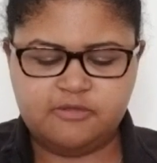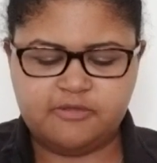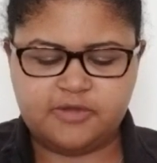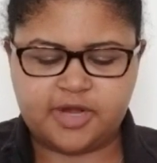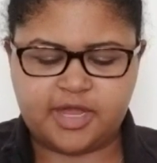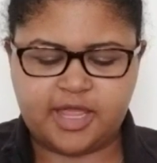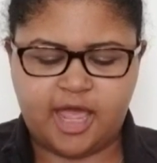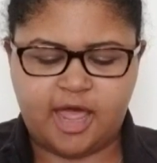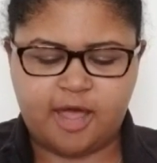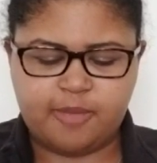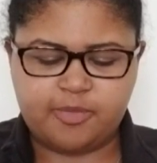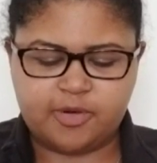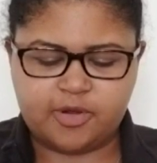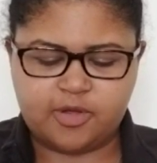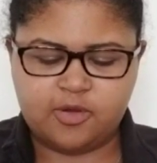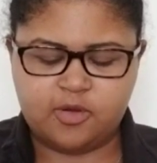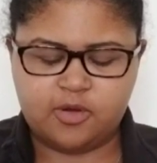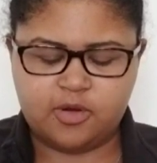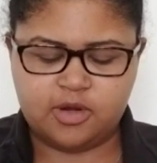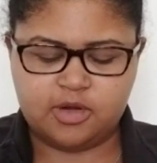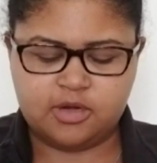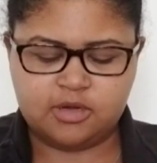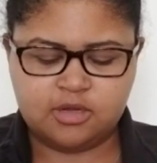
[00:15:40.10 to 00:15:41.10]

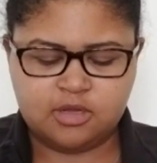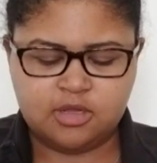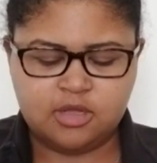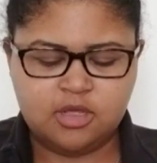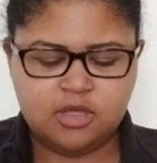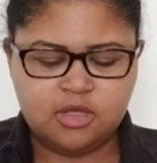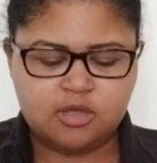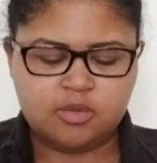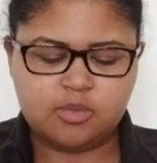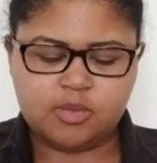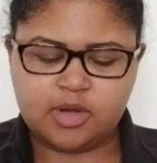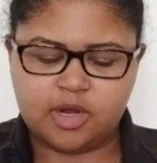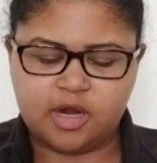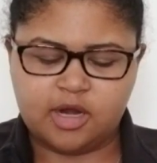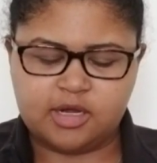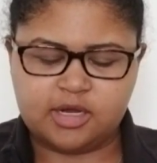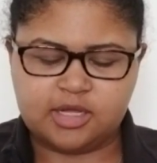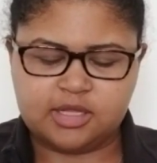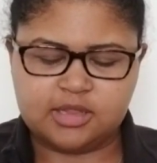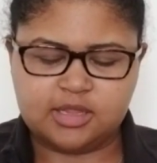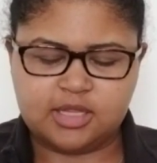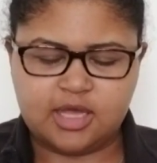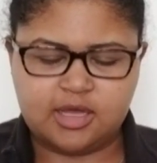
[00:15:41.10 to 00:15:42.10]
Capricorn,
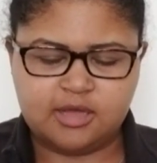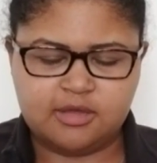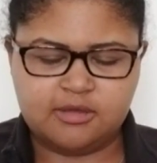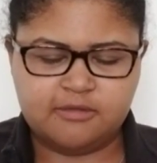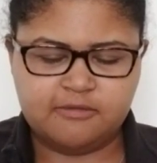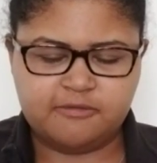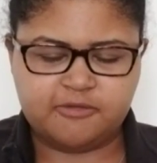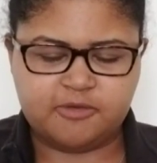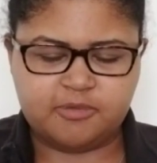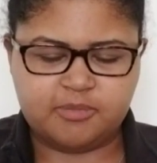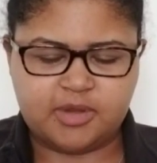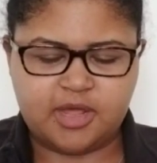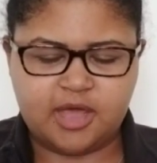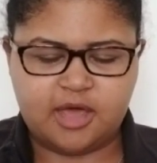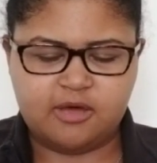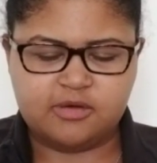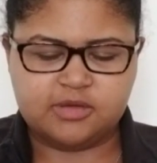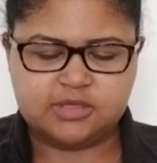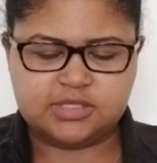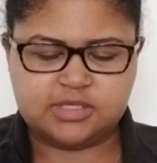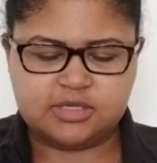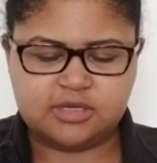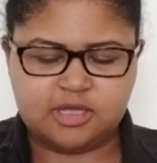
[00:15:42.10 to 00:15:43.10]
regarding love from now
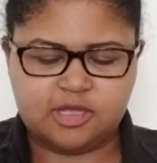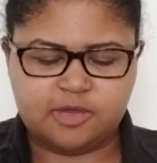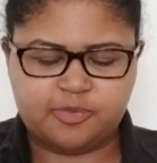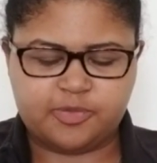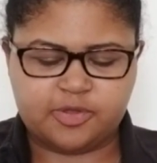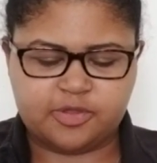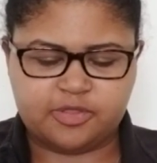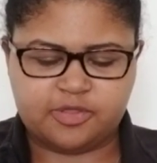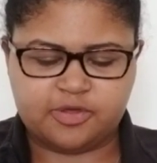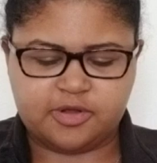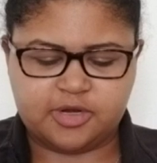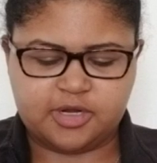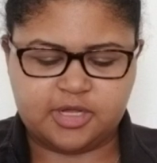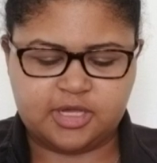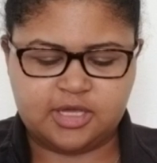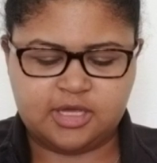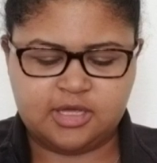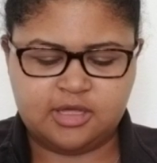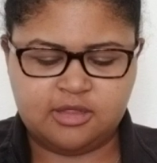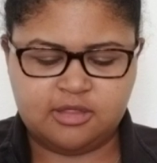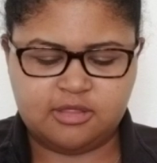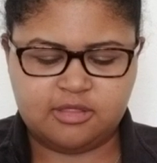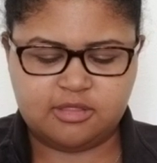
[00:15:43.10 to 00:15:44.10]
until April
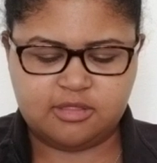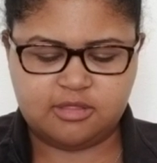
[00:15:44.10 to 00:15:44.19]
30th.